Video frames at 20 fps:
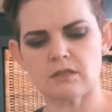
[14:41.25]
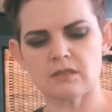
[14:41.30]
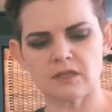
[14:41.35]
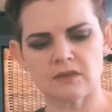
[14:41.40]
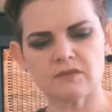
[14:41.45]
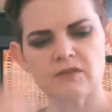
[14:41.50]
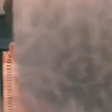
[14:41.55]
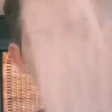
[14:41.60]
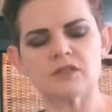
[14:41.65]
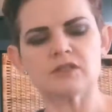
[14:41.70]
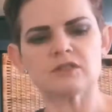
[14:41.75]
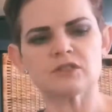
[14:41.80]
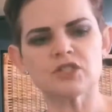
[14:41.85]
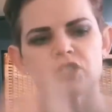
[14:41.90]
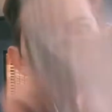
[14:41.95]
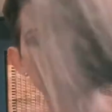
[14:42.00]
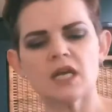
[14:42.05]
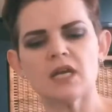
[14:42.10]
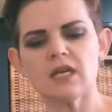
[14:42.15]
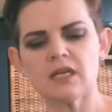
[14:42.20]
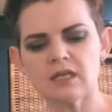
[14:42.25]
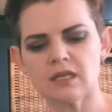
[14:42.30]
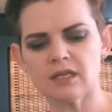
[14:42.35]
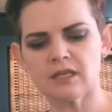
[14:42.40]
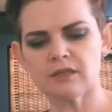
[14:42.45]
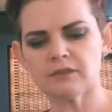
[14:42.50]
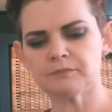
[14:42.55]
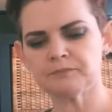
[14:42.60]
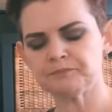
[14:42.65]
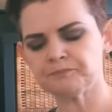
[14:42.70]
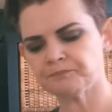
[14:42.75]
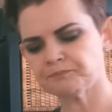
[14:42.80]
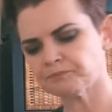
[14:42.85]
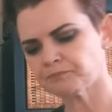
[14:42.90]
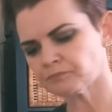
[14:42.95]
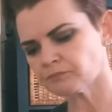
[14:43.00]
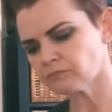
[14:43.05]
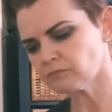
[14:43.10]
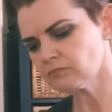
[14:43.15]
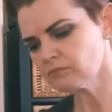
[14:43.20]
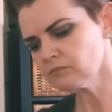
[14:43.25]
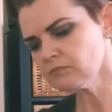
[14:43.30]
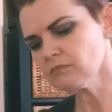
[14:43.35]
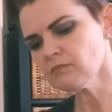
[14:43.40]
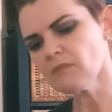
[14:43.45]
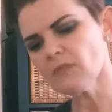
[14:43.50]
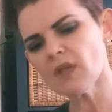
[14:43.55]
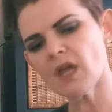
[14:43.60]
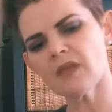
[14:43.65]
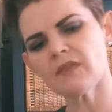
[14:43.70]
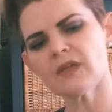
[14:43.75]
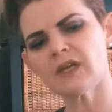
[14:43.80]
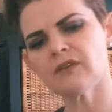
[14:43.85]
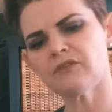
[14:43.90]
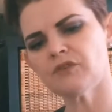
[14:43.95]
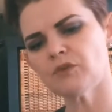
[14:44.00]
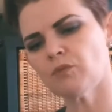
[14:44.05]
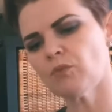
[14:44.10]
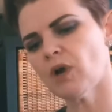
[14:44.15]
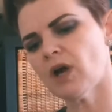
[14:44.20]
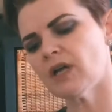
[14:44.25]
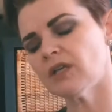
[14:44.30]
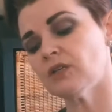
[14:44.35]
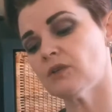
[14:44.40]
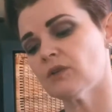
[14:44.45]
Give it a good shake. And then if you want,